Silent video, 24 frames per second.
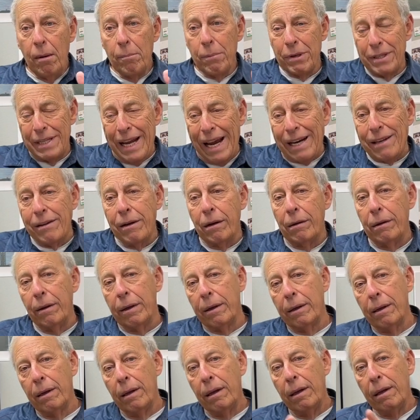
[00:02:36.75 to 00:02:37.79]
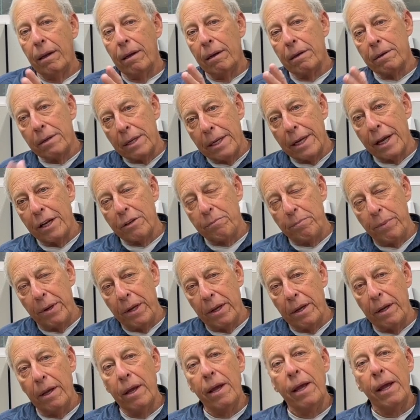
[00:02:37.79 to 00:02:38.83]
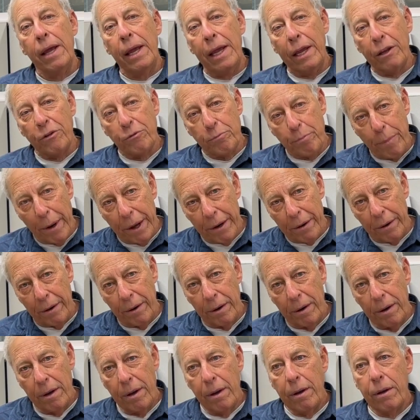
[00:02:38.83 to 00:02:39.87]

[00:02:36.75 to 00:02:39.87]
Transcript: But technically, DSP is better.